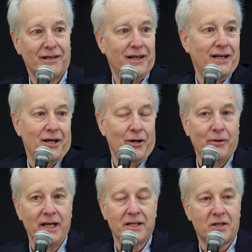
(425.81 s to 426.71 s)
you know,
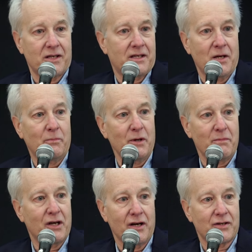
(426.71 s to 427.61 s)
it's simply
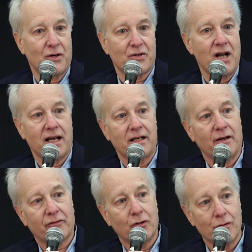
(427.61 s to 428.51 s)
because there's not
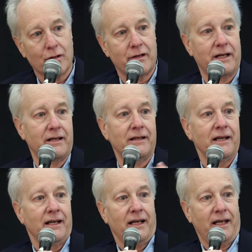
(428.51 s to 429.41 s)
enough chlorine
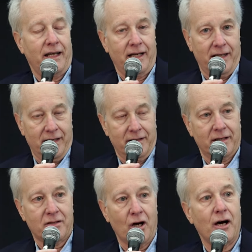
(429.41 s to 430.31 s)
in
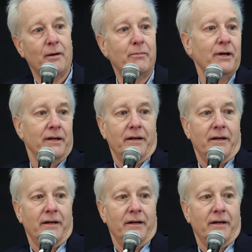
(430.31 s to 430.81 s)
the tub.